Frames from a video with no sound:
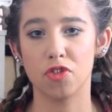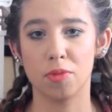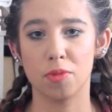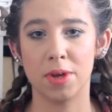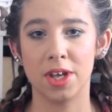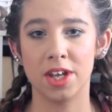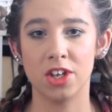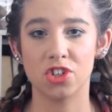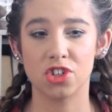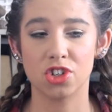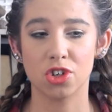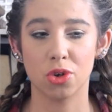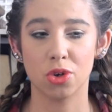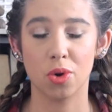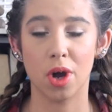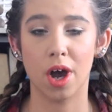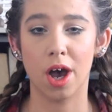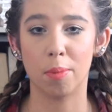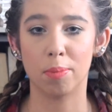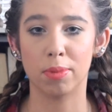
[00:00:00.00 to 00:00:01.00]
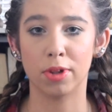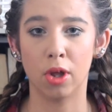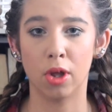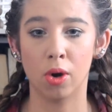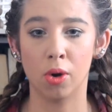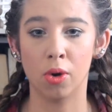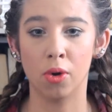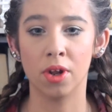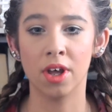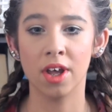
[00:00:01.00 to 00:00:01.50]
for me to
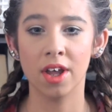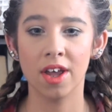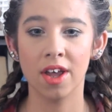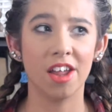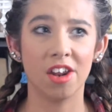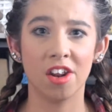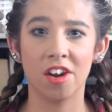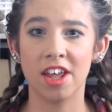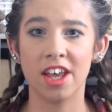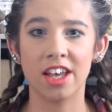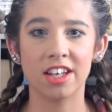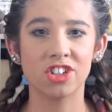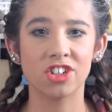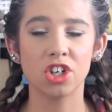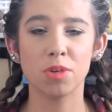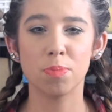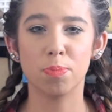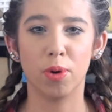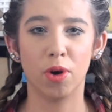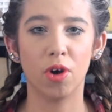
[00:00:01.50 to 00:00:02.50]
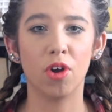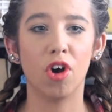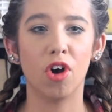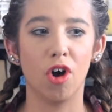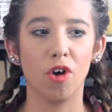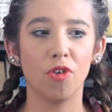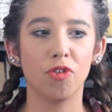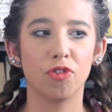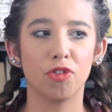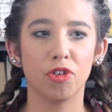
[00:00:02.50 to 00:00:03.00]
upload, and I'd actually put
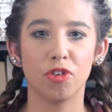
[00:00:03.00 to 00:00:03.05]
off